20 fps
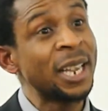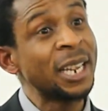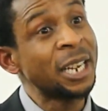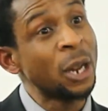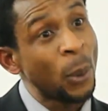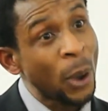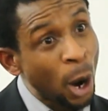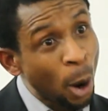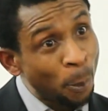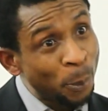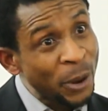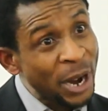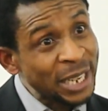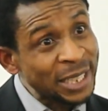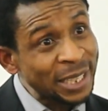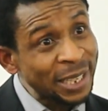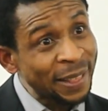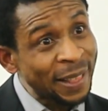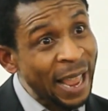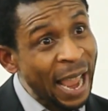They were
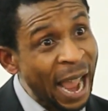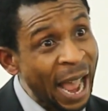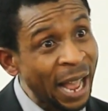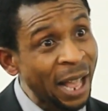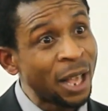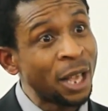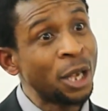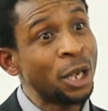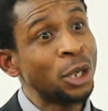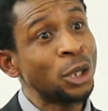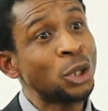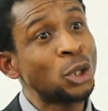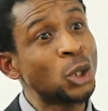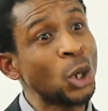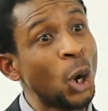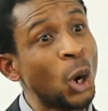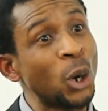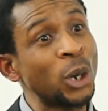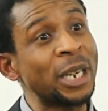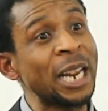operating there,
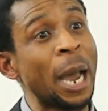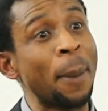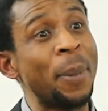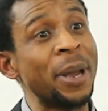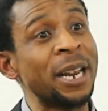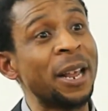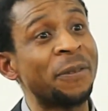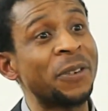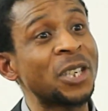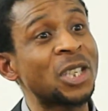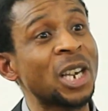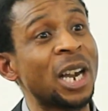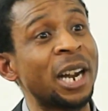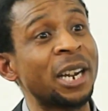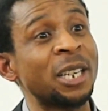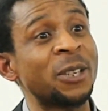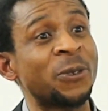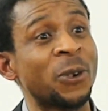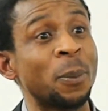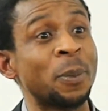so they are
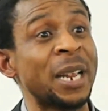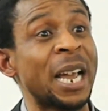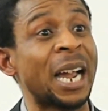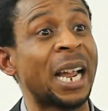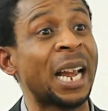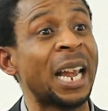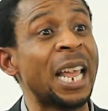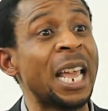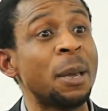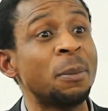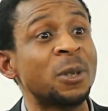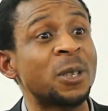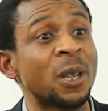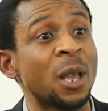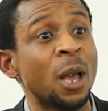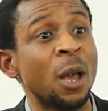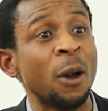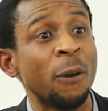beneficiaries from their claims